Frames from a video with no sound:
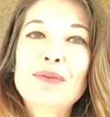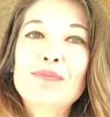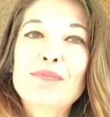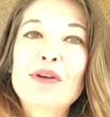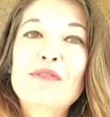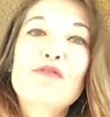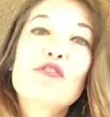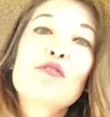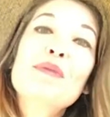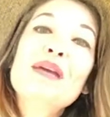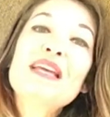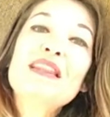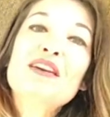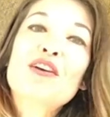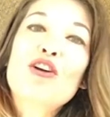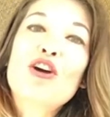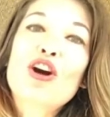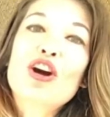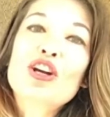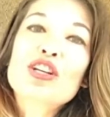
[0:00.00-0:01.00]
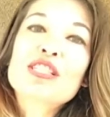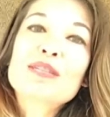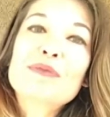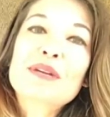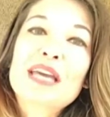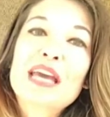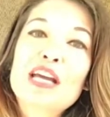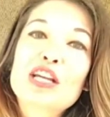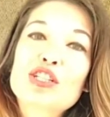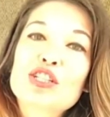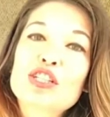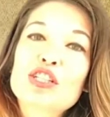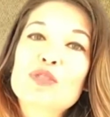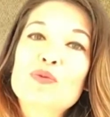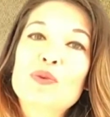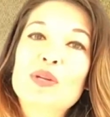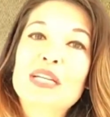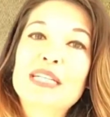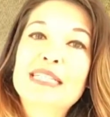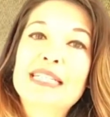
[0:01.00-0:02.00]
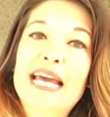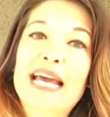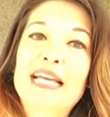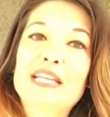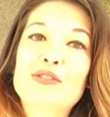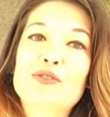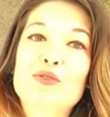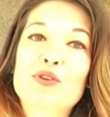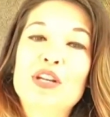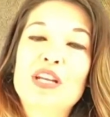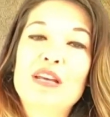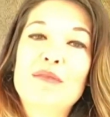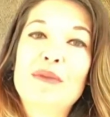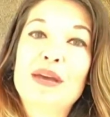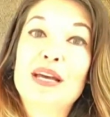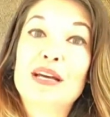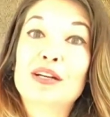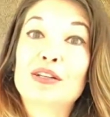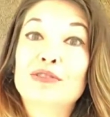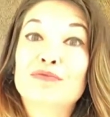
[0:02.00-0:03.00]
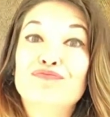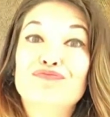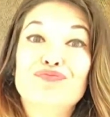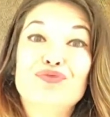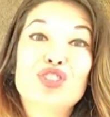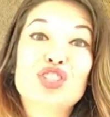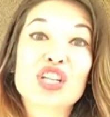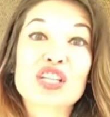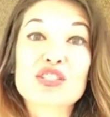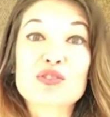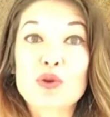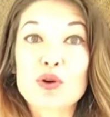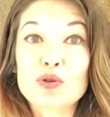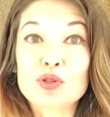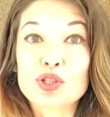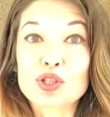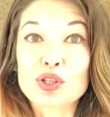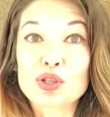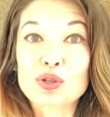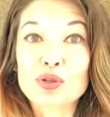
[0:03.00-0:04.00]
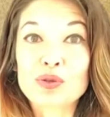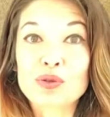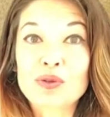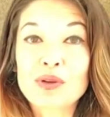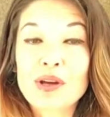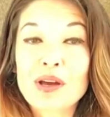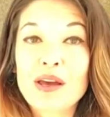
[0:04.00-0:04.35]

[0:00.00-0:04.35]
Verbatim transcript: But for me, there are some occasions when a text or an email just won't do.